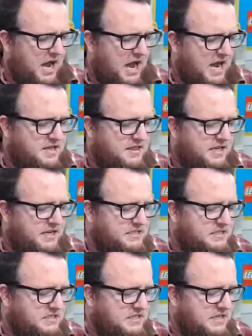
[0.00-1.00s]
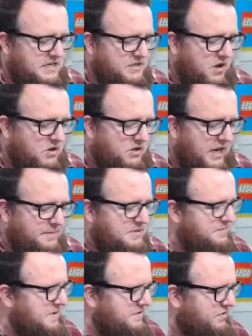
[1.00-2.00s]
These all came
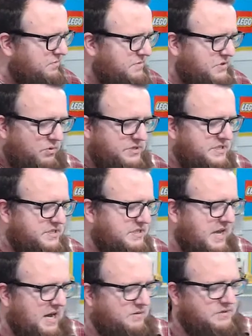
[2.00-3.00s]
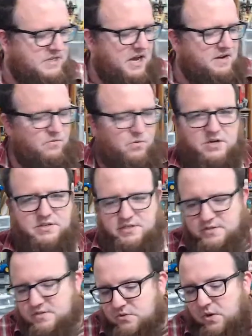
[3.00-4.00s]
to me from sources outside of
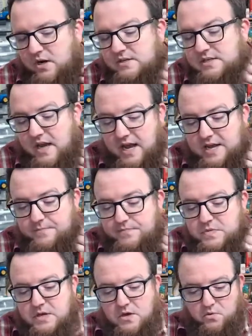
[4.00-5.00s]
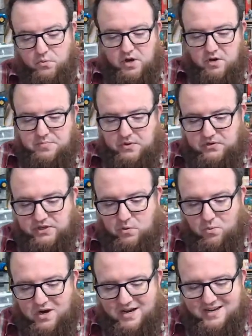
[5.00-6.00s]
Washington Square. Today, we are
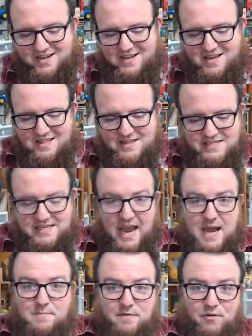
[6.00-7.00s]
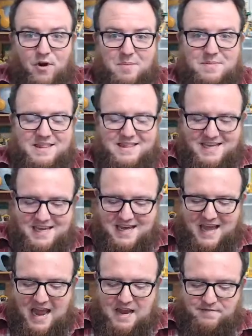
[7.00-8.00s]
building one. This came from
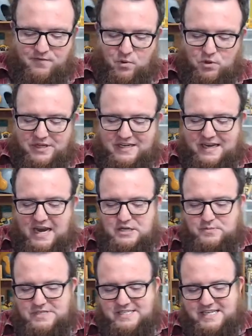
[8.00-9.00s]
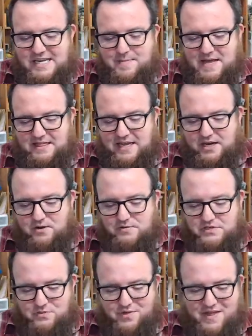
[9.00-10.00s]
the AFOL engagement team at Lego,
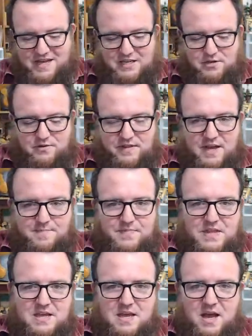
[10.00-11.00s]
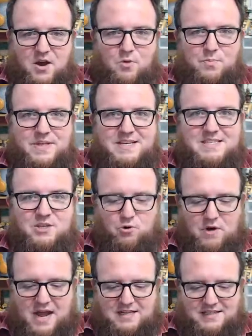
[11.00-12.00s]
so thank you to them. I hope this
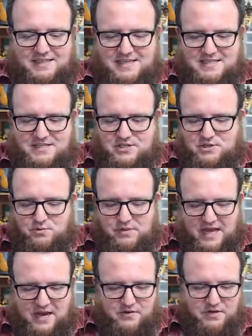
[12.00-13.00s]
crackling isn't too loud.